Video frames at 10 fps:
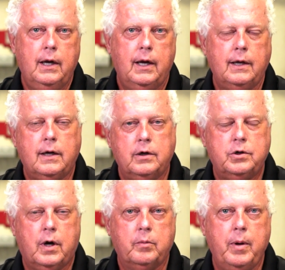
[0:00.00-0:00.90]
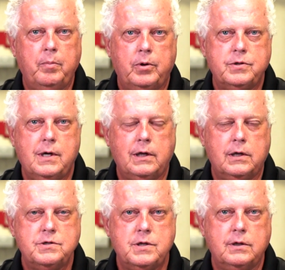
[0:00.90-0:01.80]
and our truck people tell
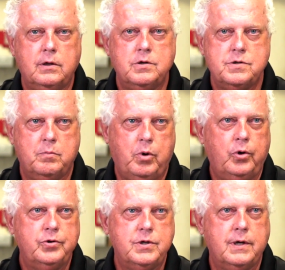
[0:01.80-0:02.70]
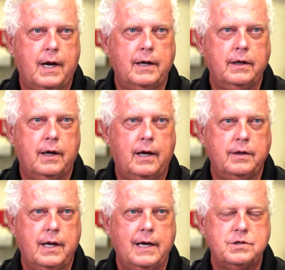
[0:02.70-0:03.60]
us that there's a bolt-in on, on
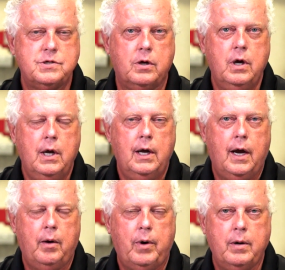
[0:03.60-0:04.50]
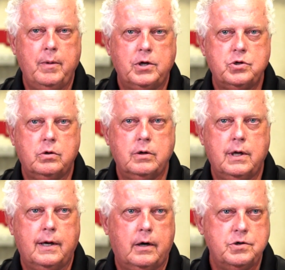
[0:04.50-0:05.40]
that. So I want to make sure
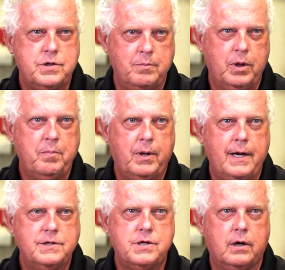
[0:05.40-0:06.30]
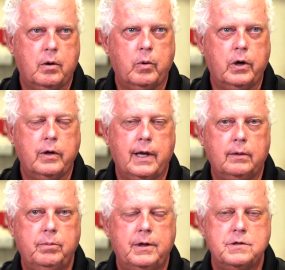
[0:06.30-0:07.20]
that our assembly plants are aware of
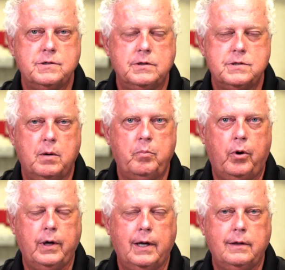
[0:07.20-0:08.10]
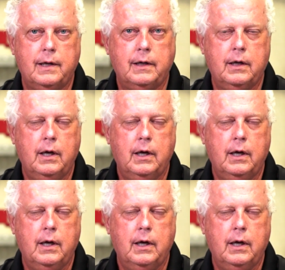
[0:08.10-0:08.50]
that, because at some point I think